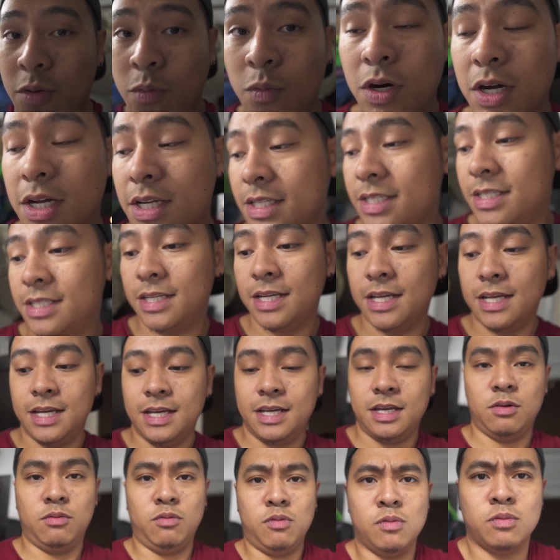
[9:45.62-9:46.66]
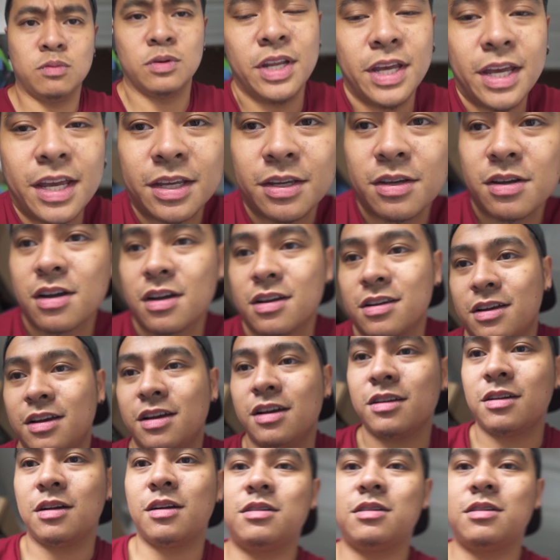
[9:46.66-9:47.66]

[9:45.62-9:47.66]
it was. Whoa, dang, you're a heck